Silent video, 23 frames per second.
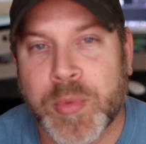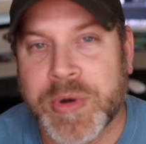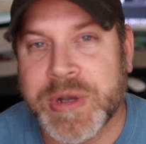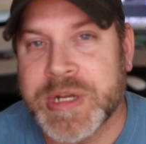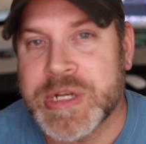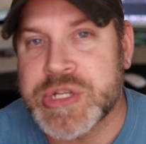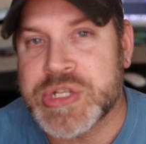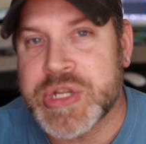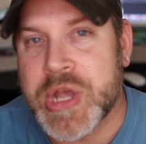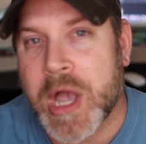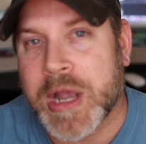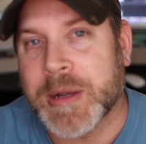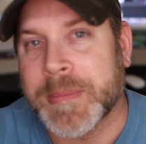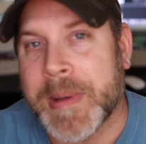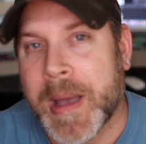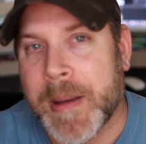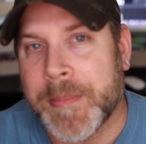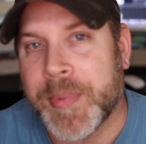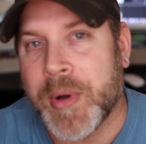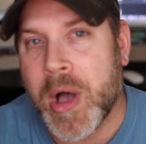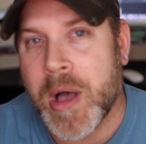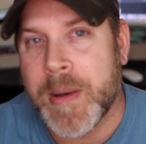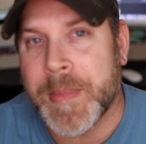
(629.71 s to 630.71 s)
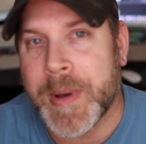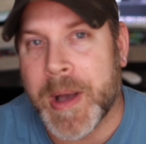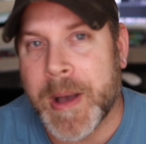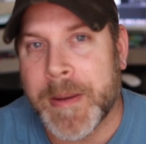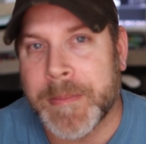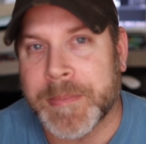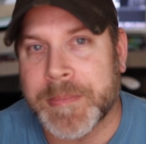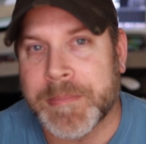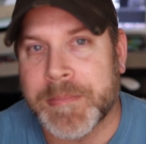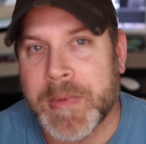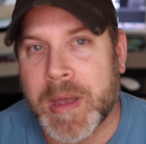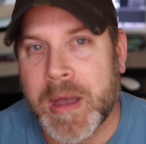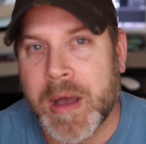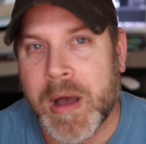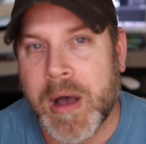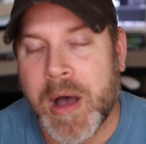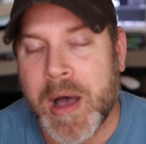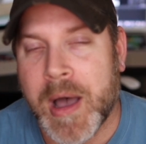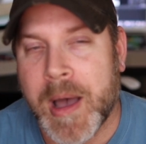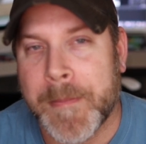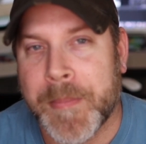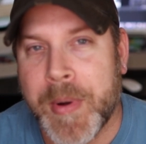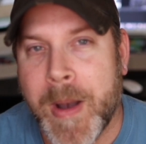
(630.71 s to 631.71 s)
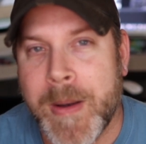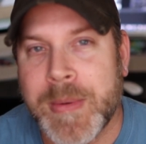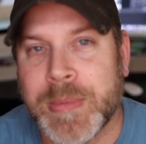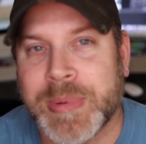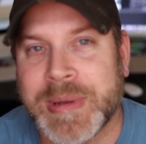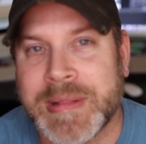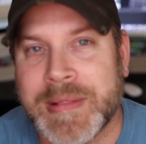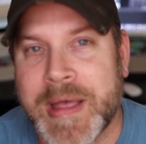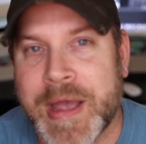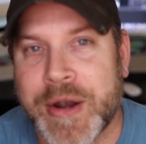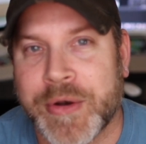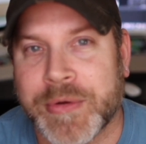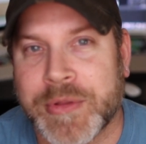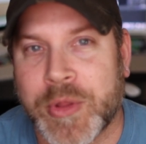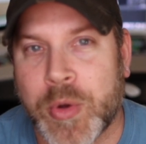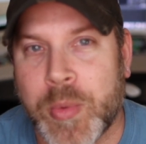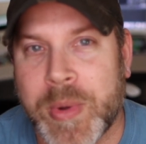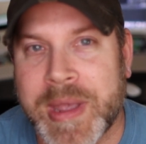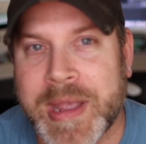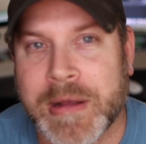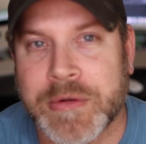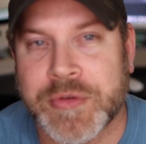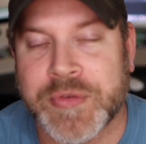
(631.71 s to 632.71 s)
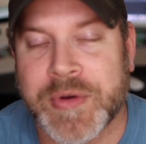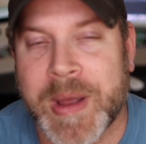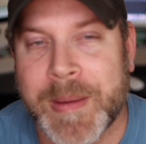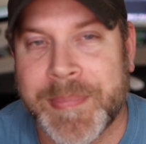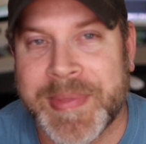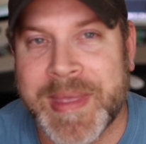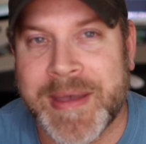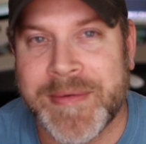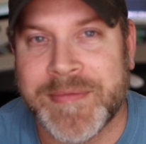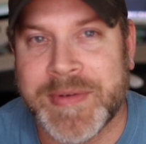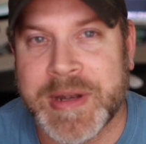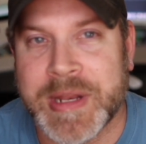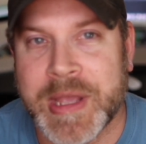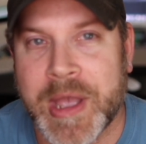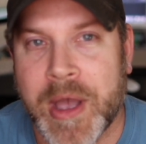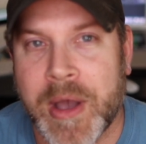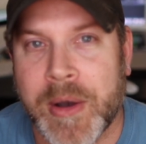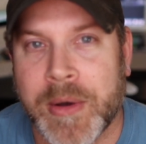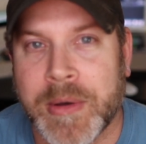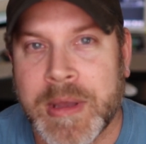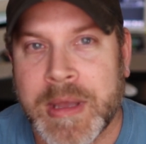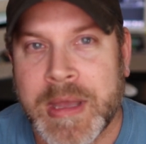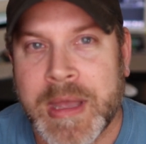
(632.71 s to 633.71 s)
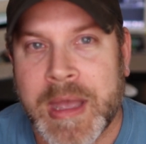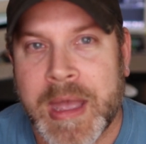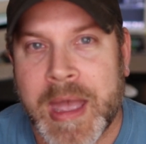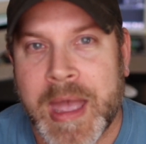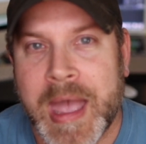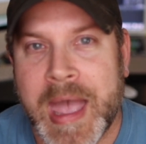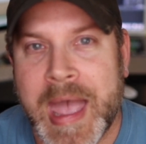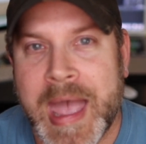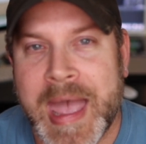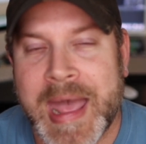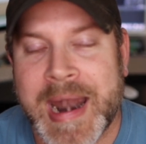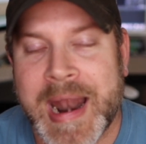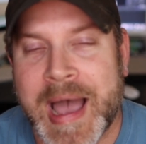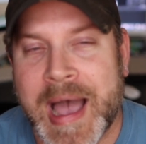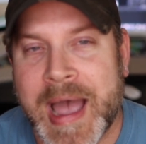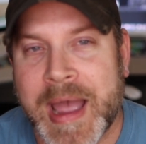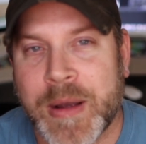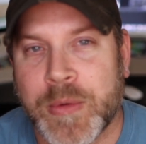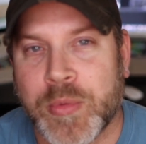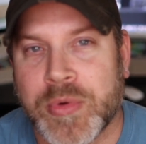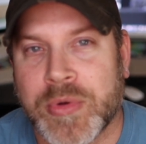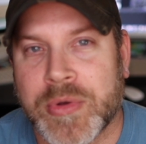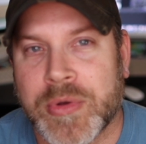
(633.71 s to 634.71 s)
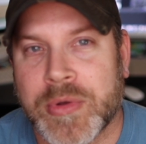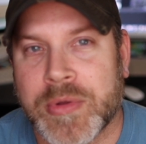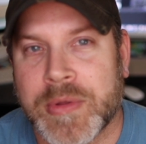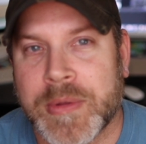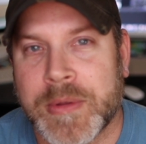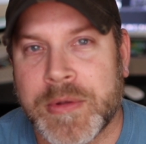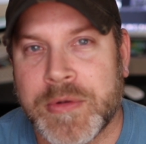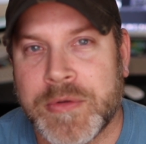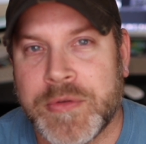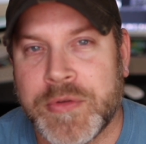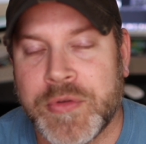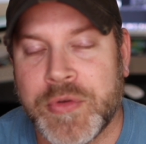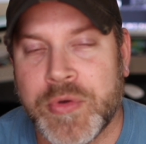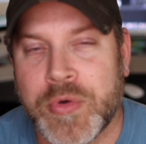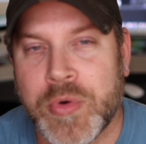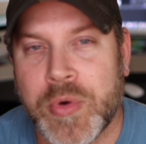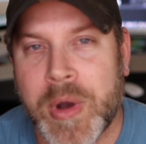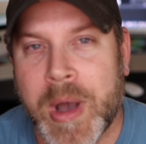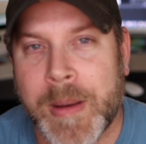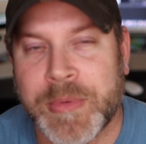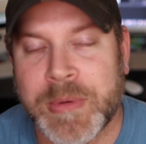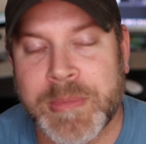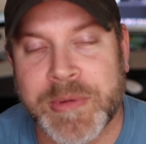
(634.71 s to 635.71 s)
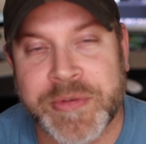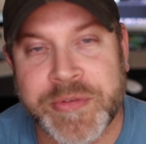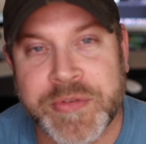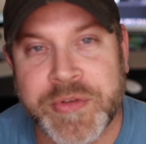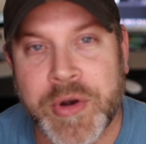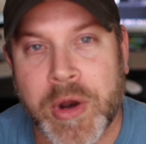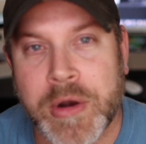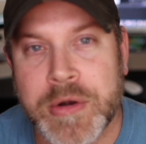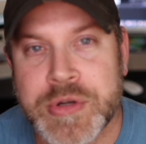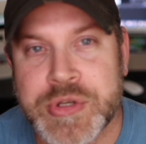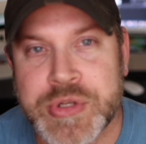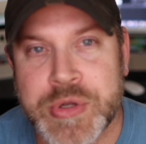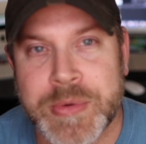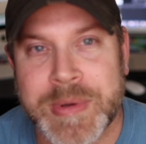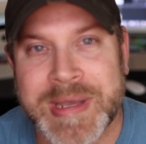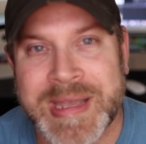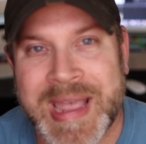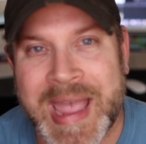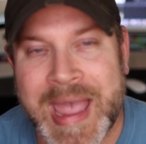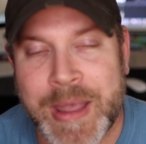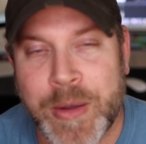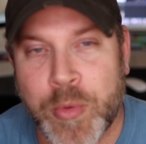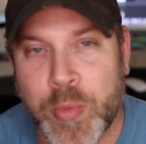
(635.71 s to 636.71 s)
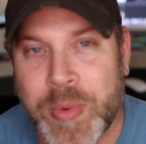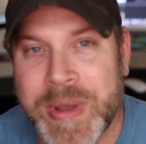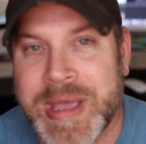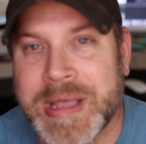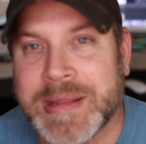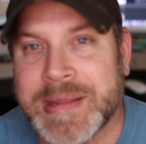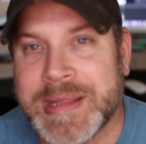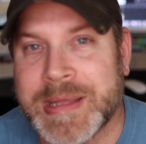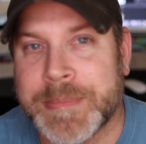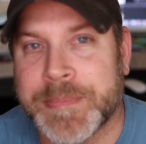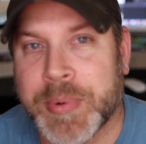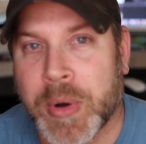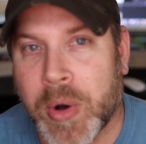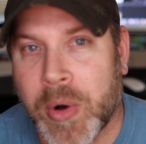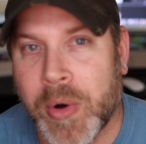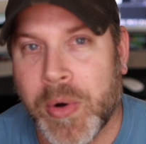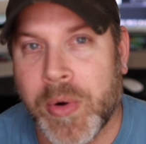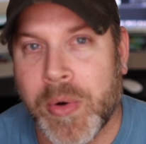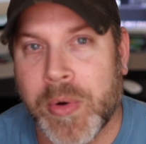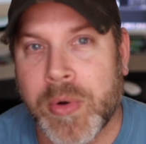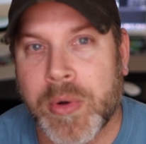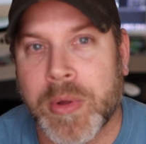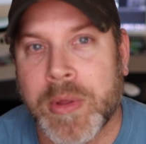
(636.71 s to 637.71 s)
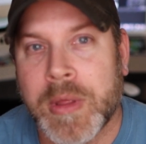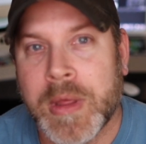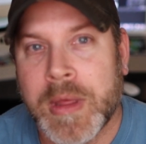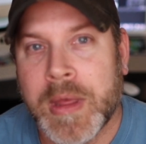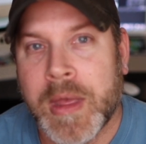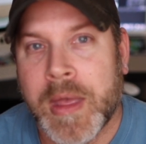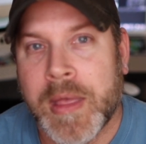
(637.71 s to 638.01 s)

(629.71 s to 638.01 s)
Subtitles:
we're going to talk about Paw Balm probably later in the week. I'll drop that video, and I'm going to start doing a weekly poll,